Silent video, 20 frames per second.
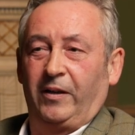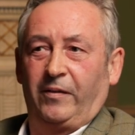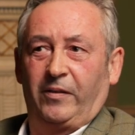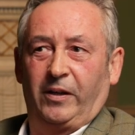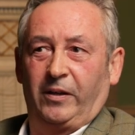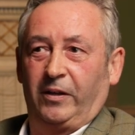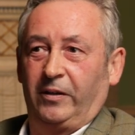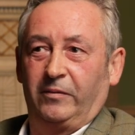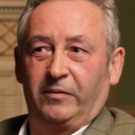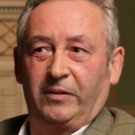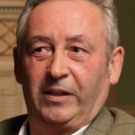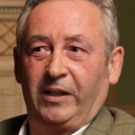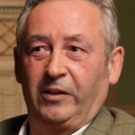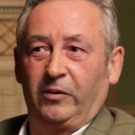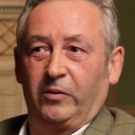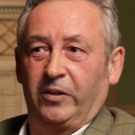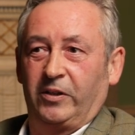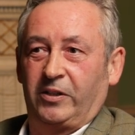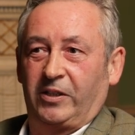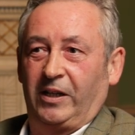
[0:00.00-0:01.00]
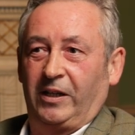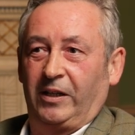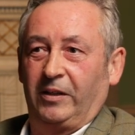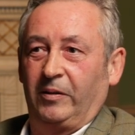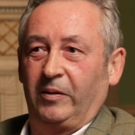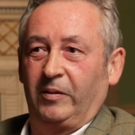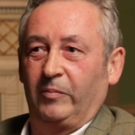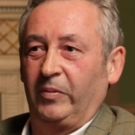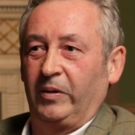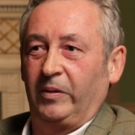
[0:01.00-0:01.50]
thinking, hang on a
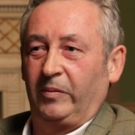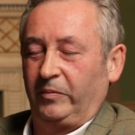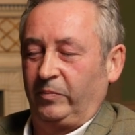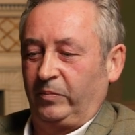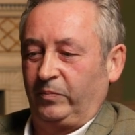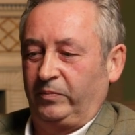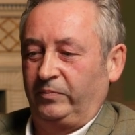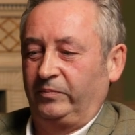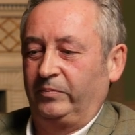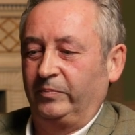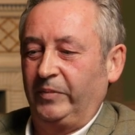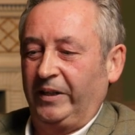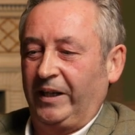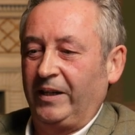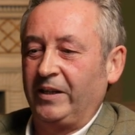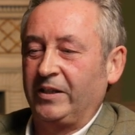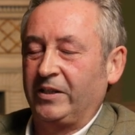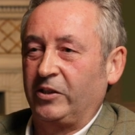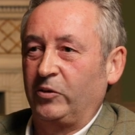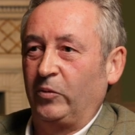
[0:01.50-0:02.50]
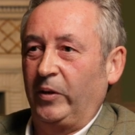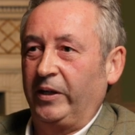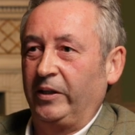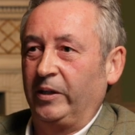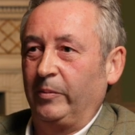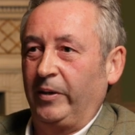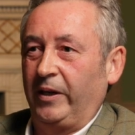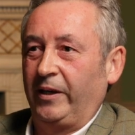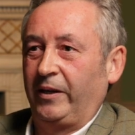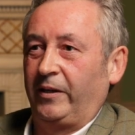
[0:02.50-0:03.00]
second, McGuinness is away in
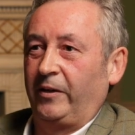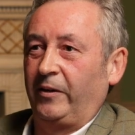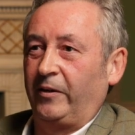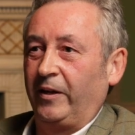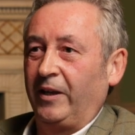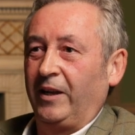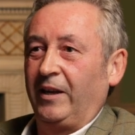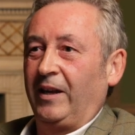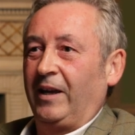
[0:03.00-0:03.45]
the back here.